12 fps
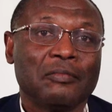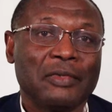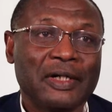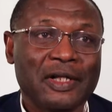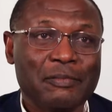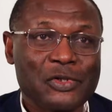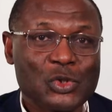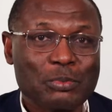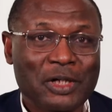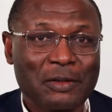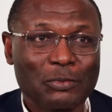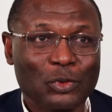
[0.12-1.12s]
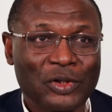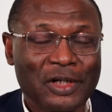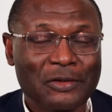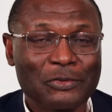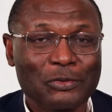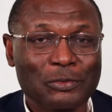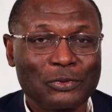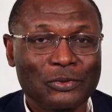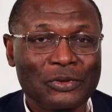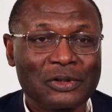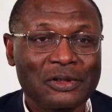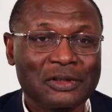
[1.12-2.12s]
My name is Mahmood
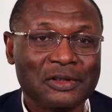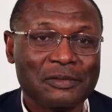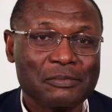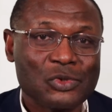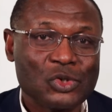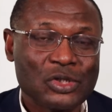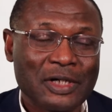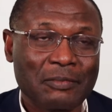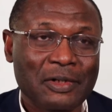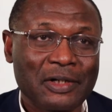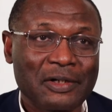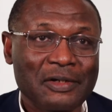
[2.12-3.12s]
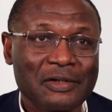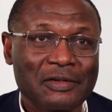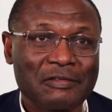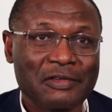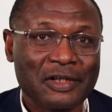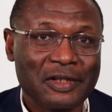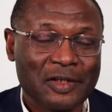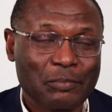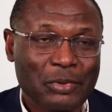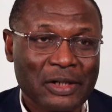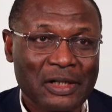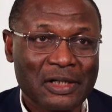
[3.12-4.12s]
Yakubu, I'm chairman of the
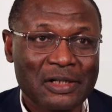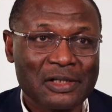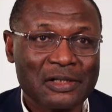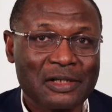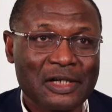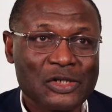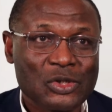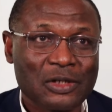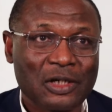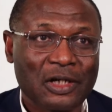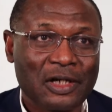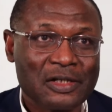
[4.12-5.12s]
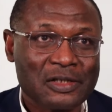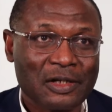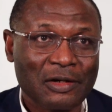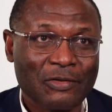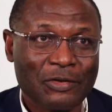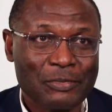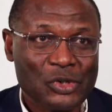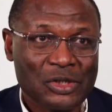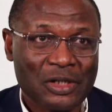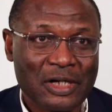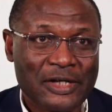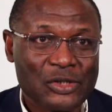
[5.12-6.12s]
Independent National Electoral
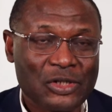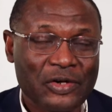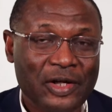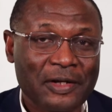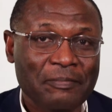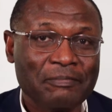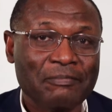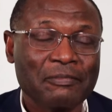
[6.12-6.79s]
Commission Nigeria.